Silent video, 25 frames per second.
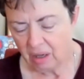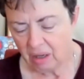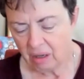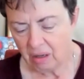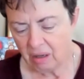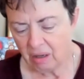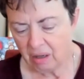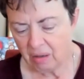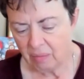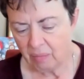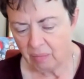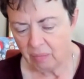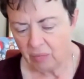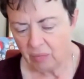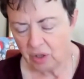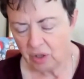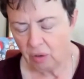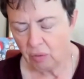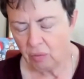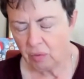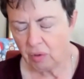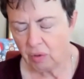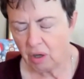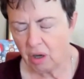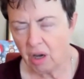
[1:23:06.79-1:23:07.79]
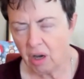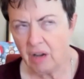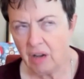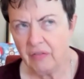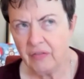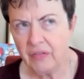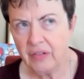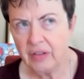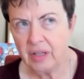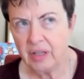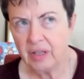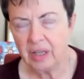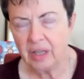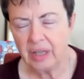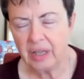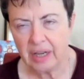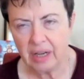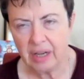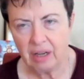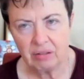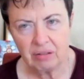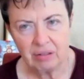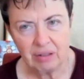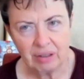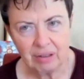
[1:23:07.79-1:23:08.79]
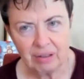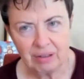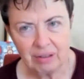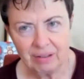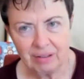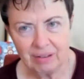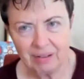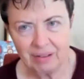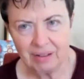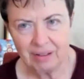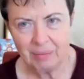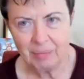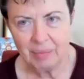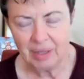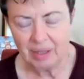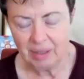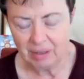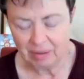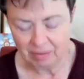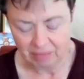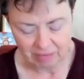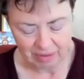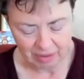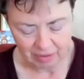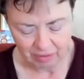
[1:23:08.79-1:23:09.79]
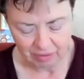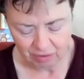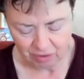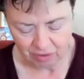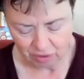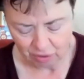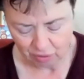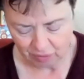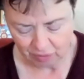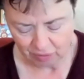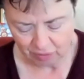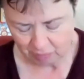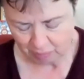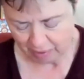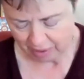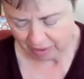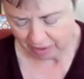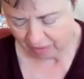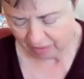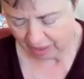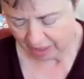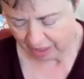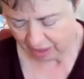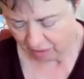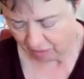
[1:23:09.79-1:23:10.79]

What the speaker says: don't often encounter, I mean, and others know this better than I